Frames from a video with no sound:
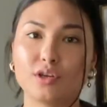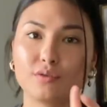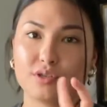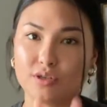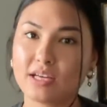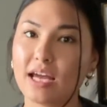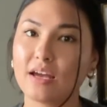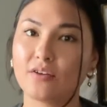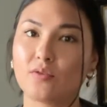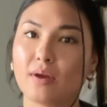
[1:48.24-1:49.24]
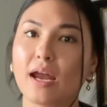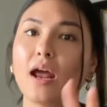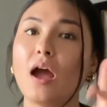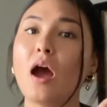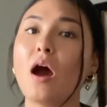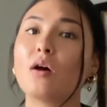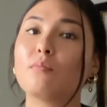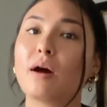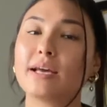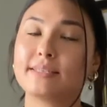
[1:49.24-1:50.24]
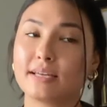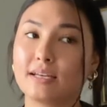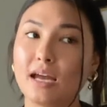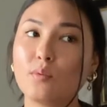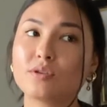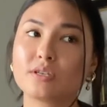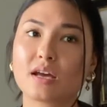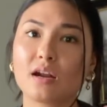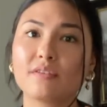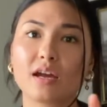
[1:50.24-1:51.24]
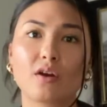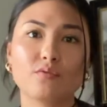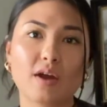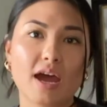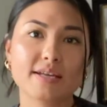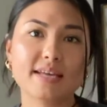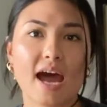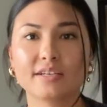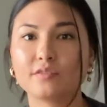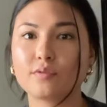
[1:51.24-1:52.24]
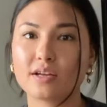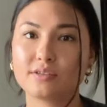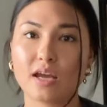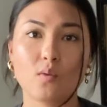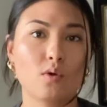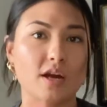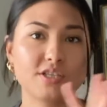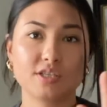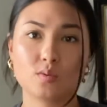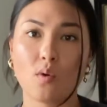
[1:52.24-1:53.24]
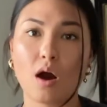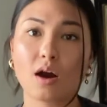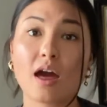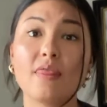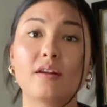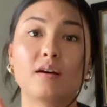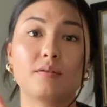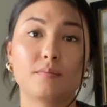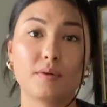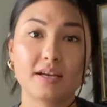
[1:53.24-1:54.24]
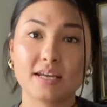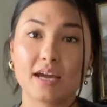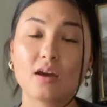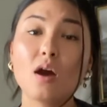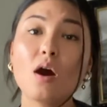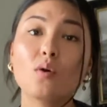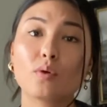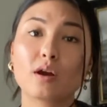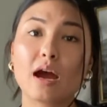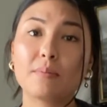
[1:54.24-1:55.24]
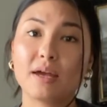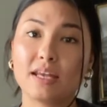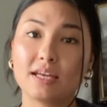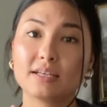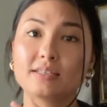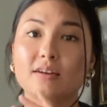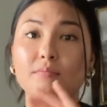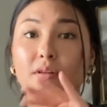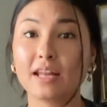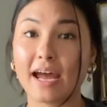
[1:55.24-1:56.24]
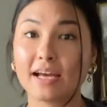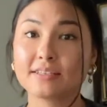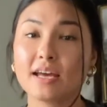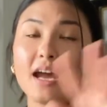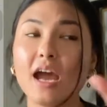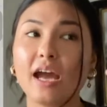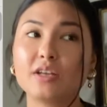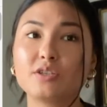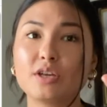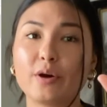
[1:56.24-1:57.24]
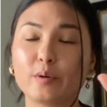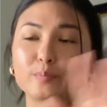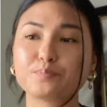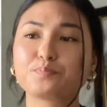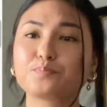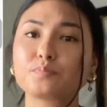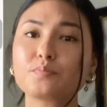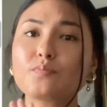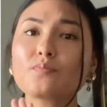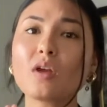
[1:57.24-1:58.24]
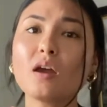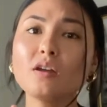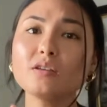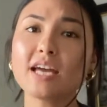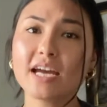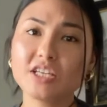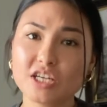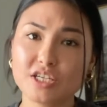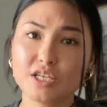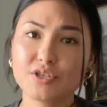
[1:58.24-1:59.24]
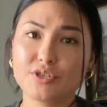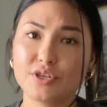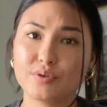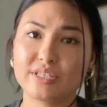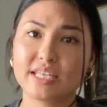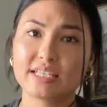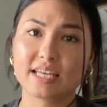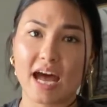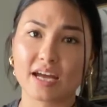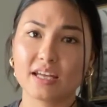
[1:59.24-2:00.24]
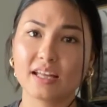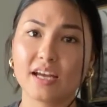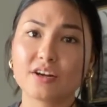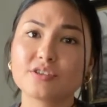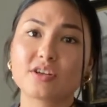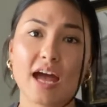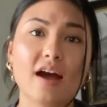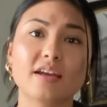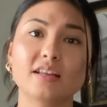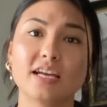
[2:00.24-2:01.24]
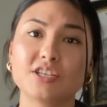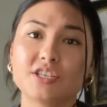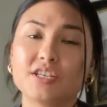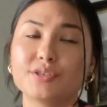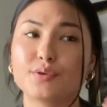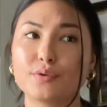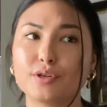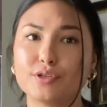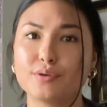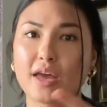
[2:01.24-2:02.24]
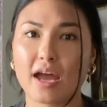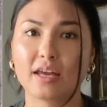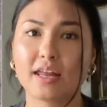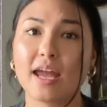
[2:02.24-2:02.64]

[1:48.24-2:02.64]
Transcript: 2-day increment, my Sunday, which is kind of like a rest, active rest day where I just walk, and then on a Monday where I'm hitting some legs. And so dietitians use these calculators or calculations in order to calculate